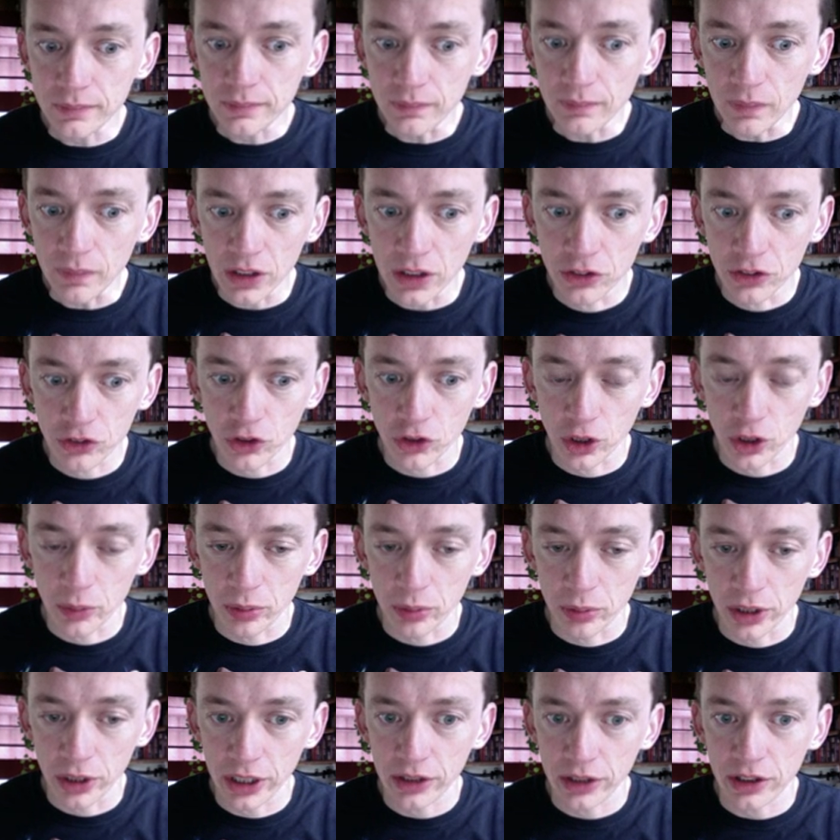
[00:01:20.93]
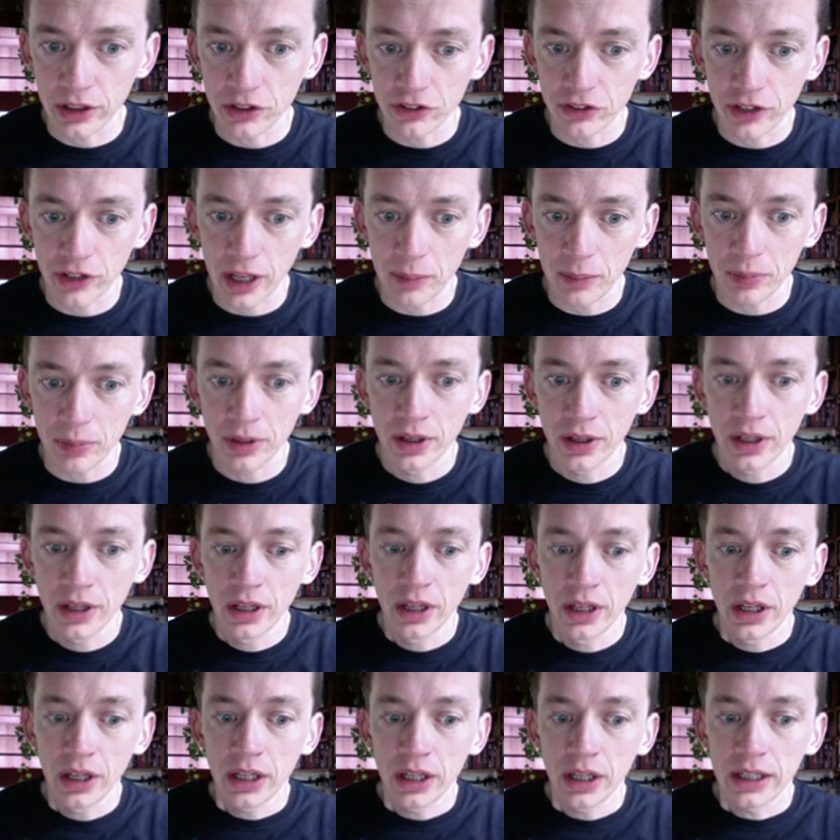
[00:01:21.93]
it's going to bring this up.
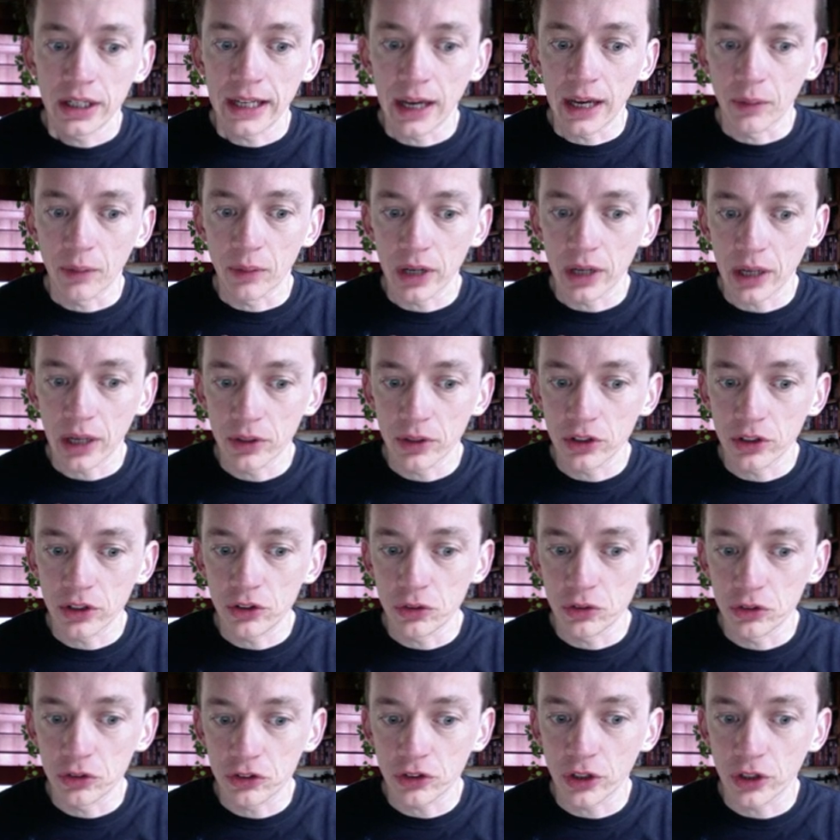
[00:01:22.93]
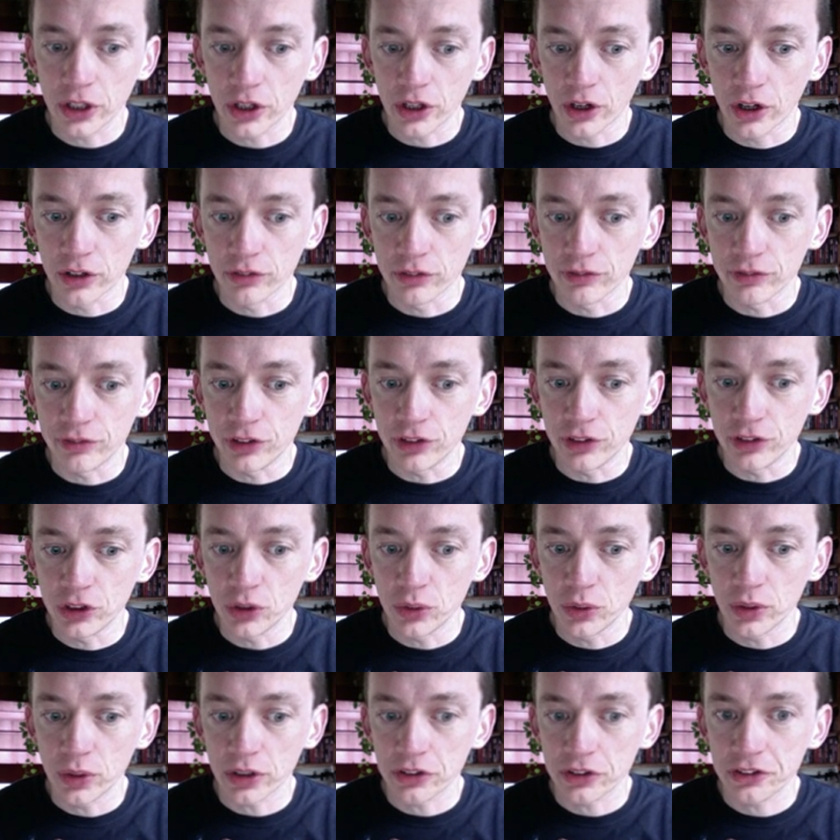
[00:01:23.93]
Now what I want to do is click on
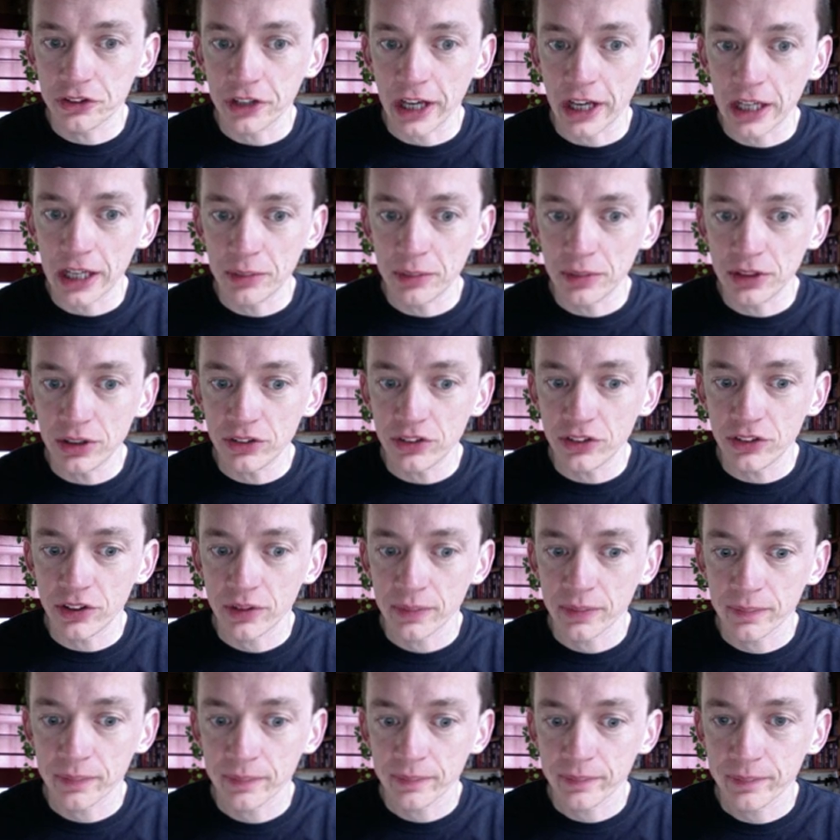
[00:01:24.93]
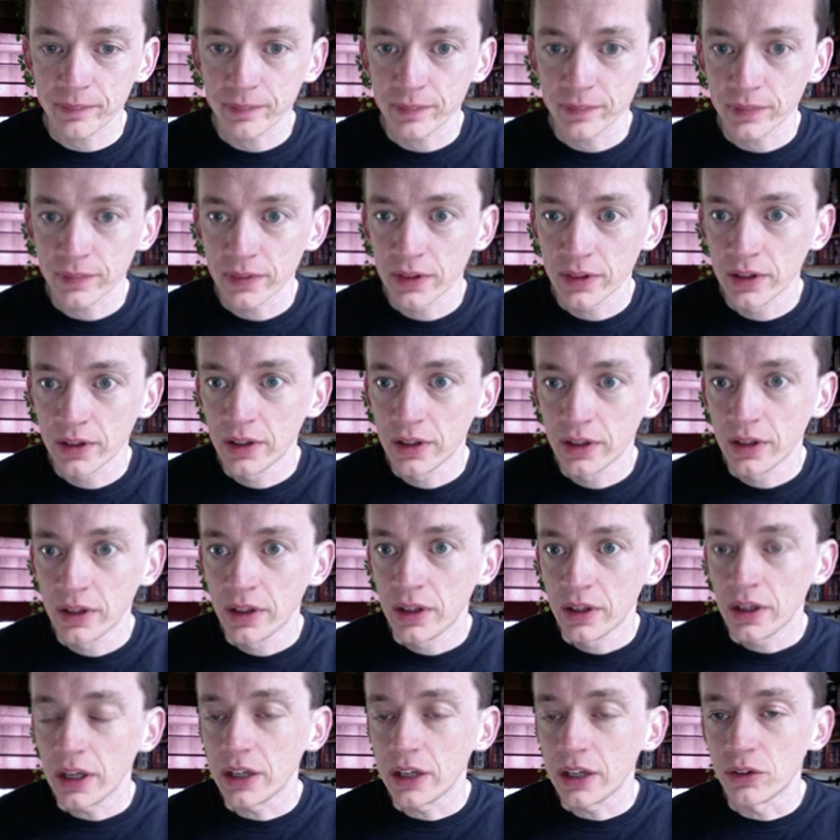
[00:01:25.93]
view assignment
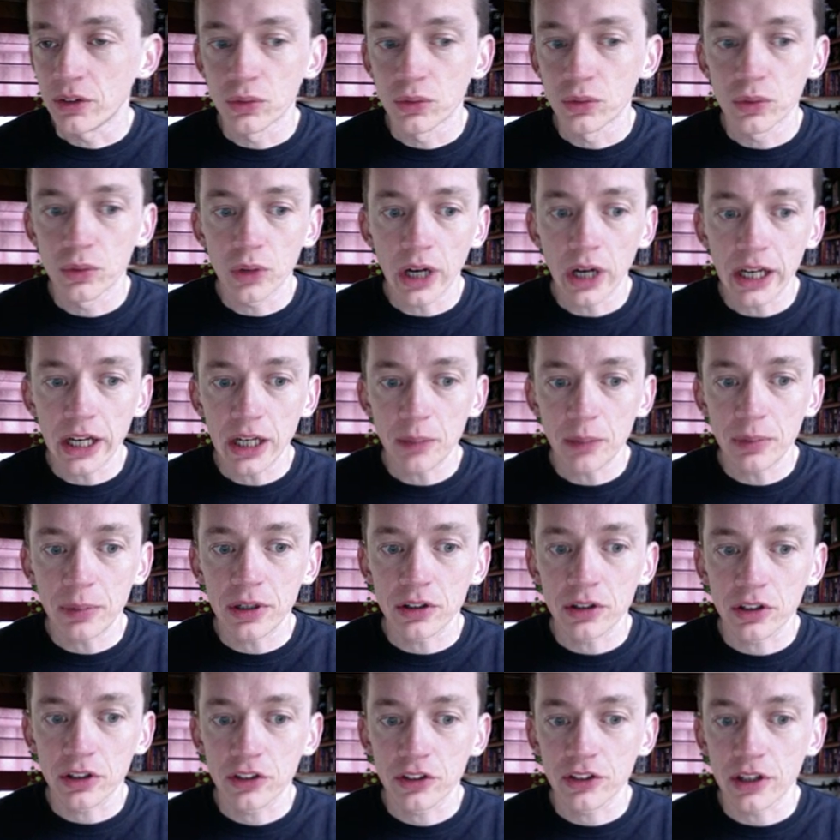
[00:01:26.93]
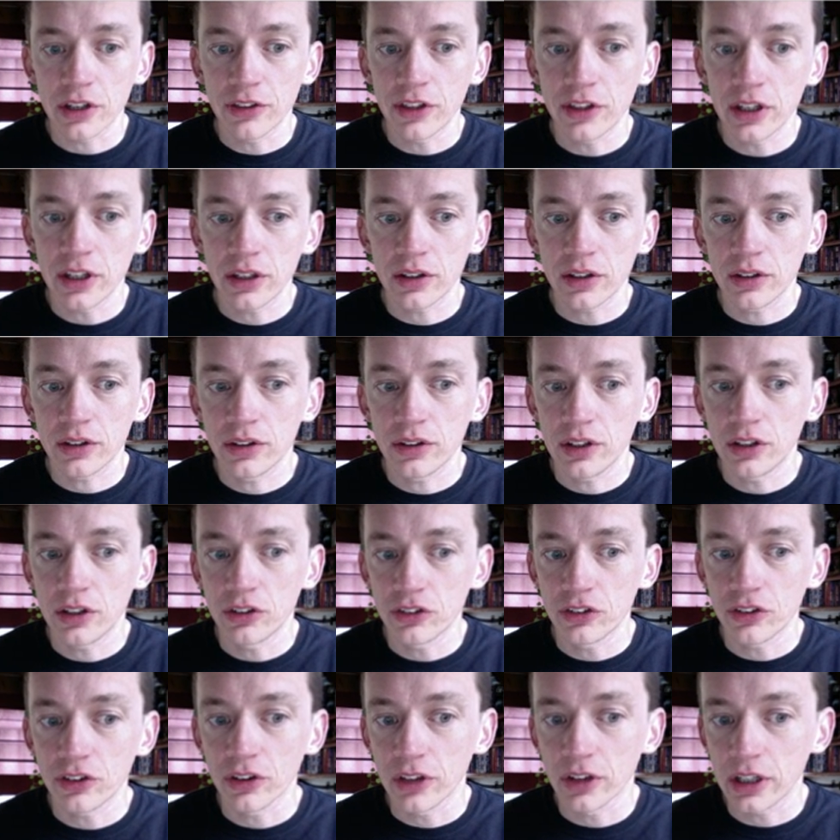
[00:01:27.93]
and right up here, because I think
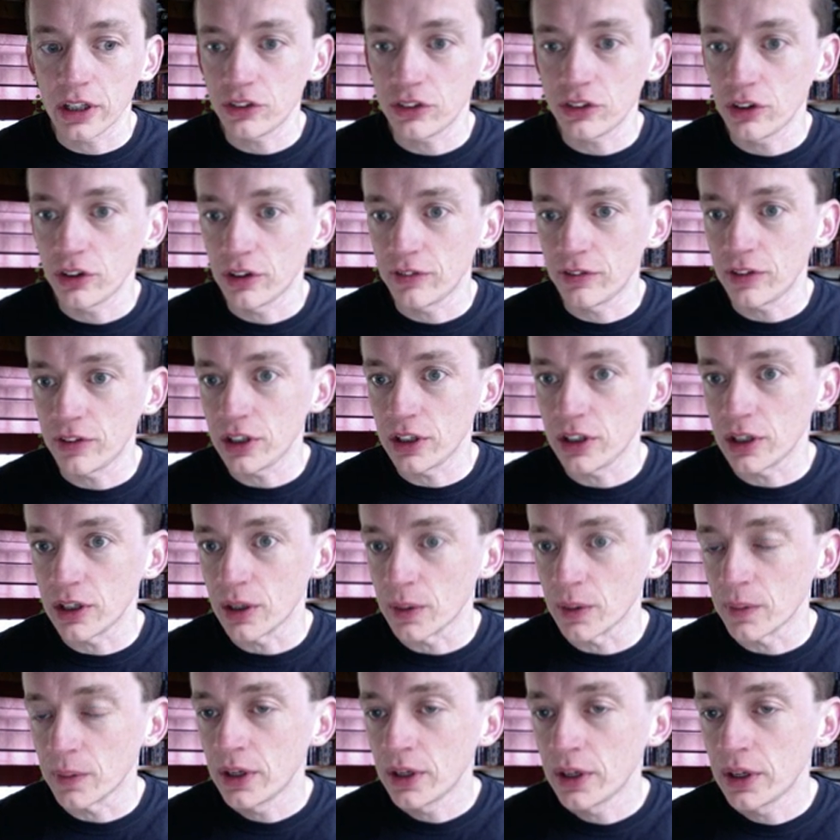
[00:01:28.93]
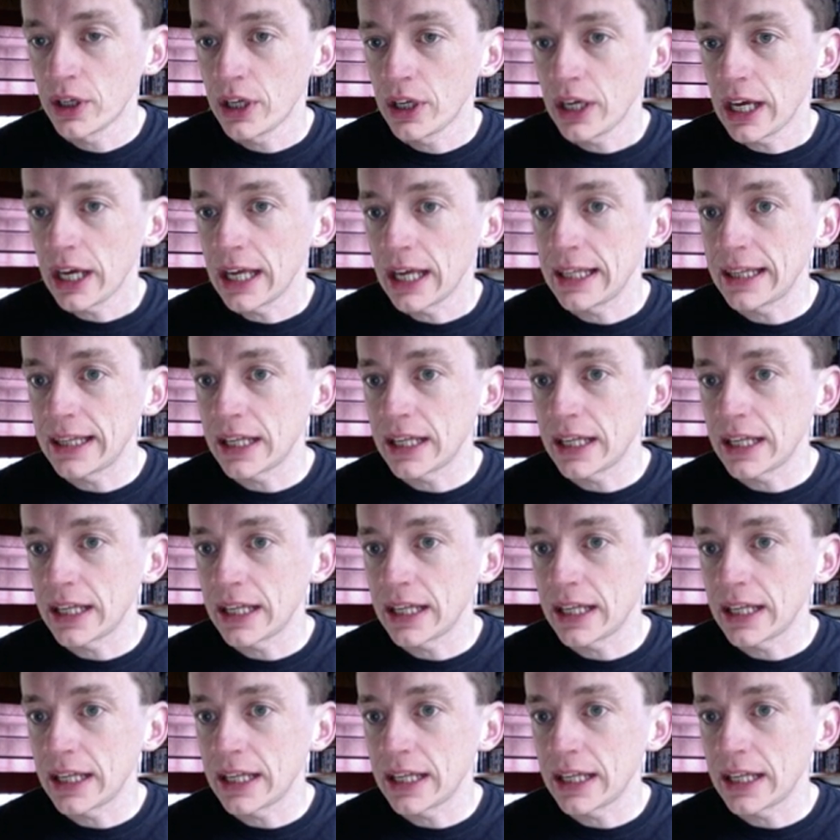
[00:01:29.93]
here's the link to the video. And then